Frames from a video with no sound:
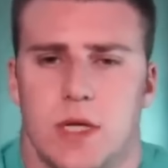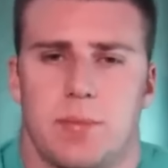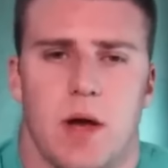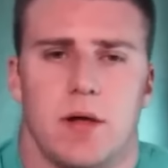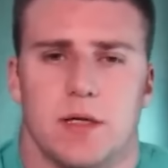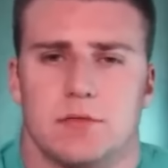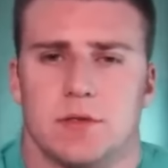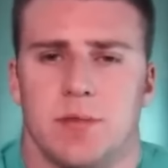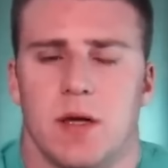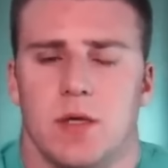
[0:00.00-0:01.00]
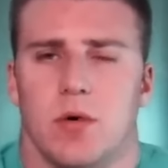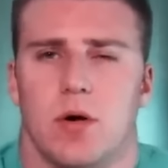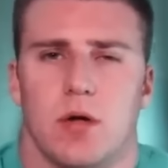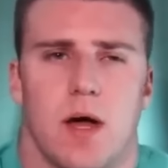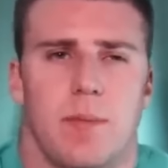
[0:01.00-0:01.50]
They probably disrespect you a
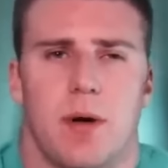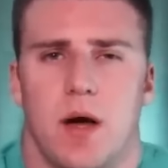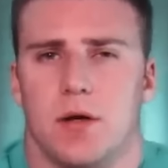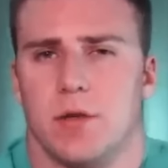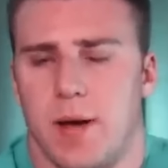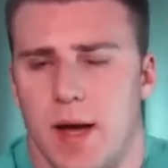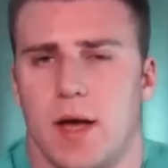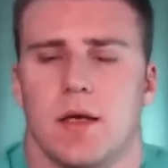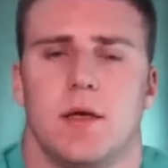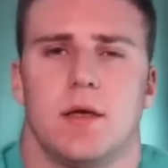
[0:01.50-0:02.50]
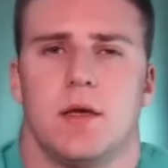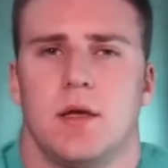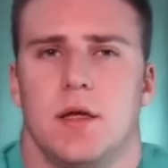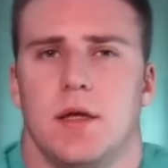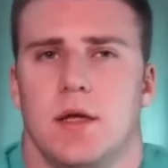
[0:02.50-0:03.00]
whole lot behind your back,
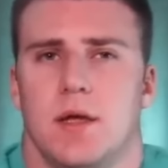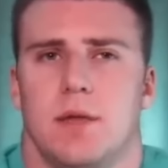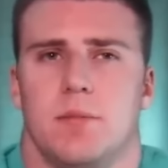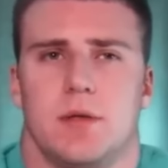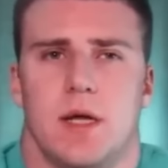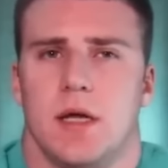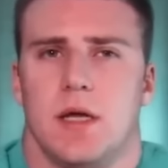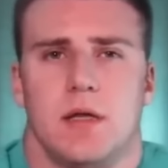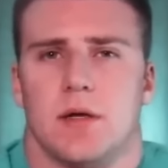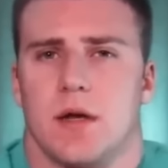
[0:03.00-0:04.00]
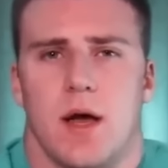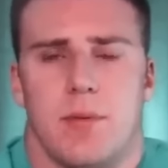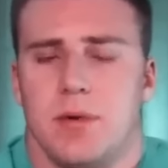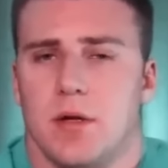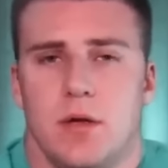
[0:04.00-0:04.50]
but then again, they're
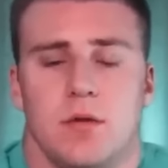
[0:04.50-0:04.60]
copying